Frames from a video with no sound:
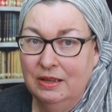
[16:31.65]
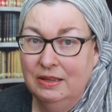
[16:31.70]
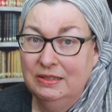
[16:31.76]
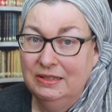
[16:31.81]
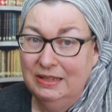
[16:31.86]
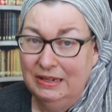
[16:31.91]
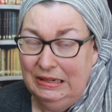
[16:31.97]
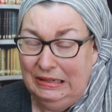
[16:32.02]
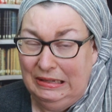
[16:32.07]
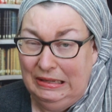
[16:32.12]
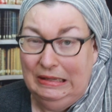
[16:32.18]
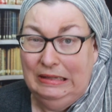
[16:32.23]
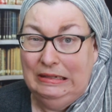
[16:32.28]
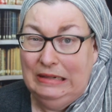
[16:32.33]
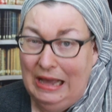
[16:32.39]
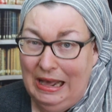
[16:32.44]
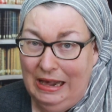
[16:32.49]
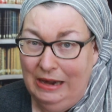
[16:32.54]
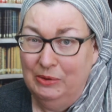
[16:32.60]
sitting
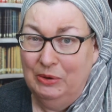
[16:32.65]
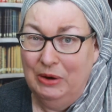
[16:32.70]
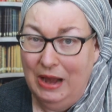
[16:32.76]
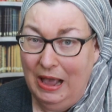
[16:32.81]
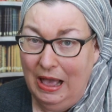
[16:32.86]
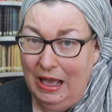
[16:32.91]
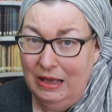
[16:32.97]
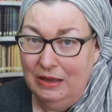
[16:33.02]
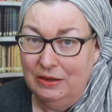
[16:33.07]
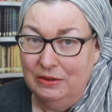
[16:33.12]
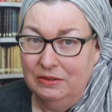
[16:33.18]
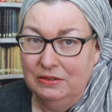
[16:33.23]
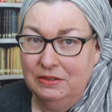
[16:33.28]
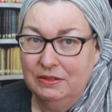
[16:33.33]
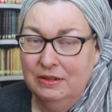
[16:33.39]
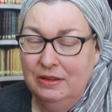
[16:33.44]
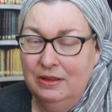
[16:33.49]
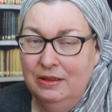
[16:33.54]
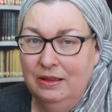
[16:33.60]
in our
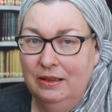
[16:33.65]
house,